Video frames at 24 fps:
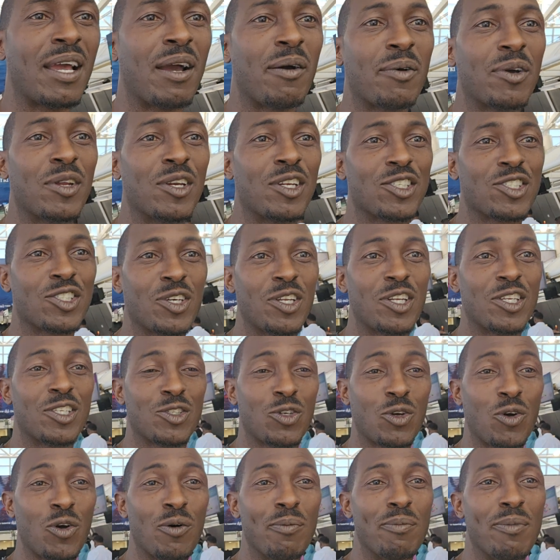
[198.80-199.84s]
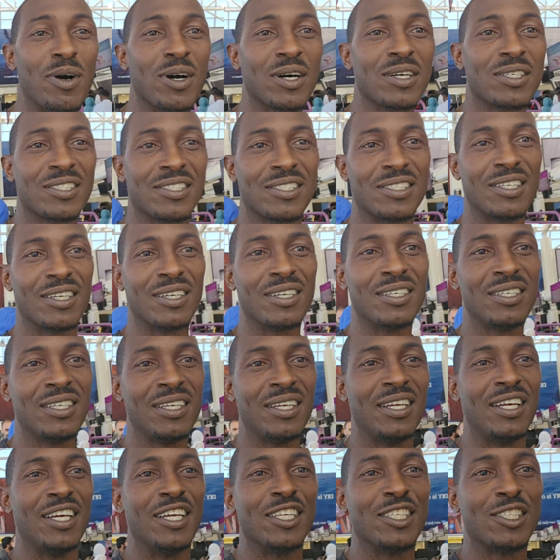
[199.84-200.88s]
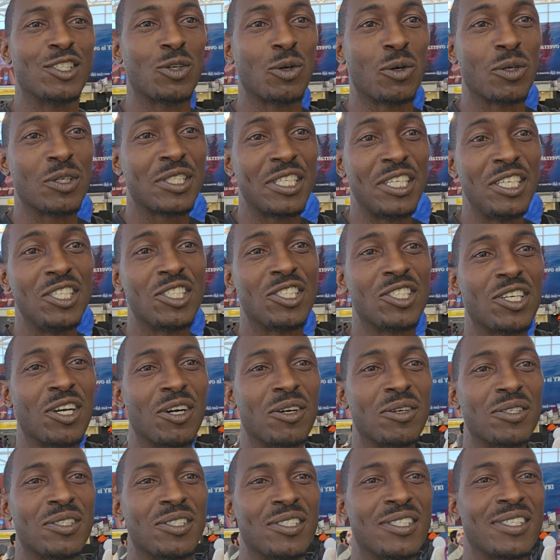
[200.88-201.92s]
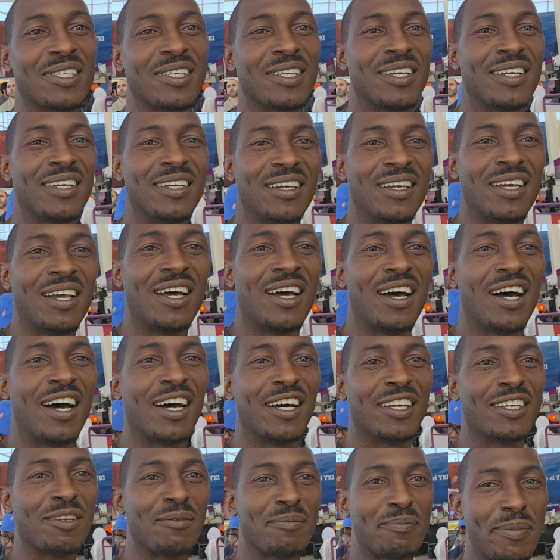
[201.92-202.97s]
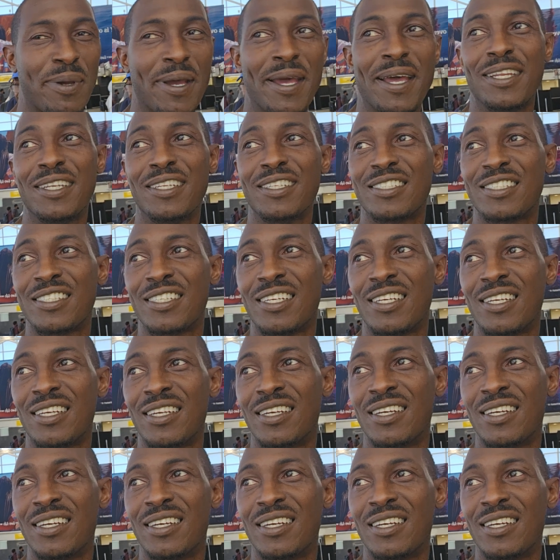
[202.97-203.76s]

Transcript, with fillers: I'm gonna show you the tour books, the tour t-shirts, uh, the pens,